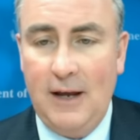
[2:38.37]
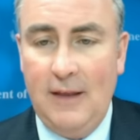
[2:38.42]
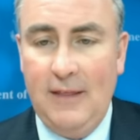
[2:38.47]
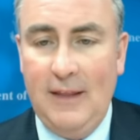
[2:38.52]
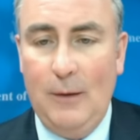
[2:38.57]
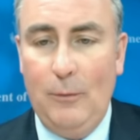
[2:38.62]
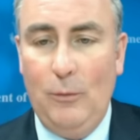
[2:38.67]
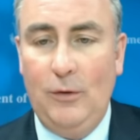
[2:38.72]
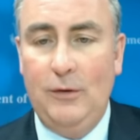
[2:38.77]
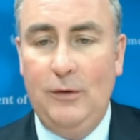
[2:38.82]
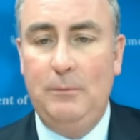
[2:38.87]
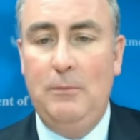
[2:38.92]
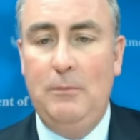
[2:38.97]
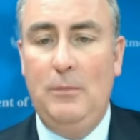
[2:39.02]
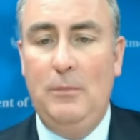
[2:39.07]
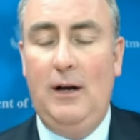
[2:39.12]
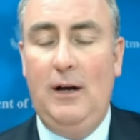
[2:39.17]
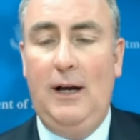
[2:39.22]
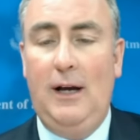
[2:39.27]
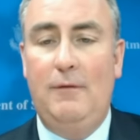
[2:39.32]
and then we'll
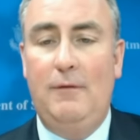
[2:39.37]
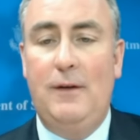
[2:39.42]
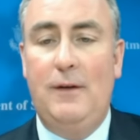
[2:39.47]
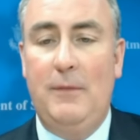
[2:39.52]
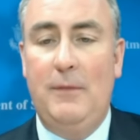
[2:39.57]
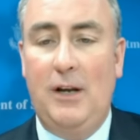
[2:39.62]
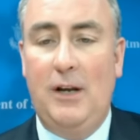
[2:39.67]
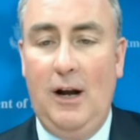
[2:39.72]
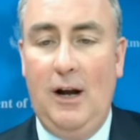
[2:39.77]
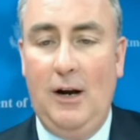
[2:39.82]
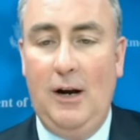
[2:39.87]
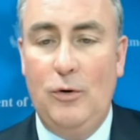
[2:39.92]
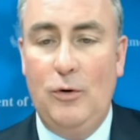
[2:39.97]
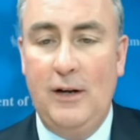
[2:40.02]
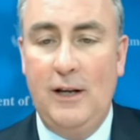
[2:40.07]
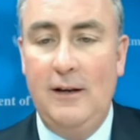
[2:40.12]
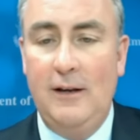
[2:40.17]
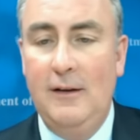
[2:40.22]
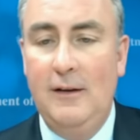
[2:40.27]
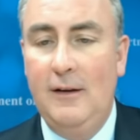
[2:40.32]
uh, from the
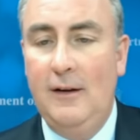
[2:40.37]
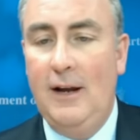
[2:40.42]
Concordia,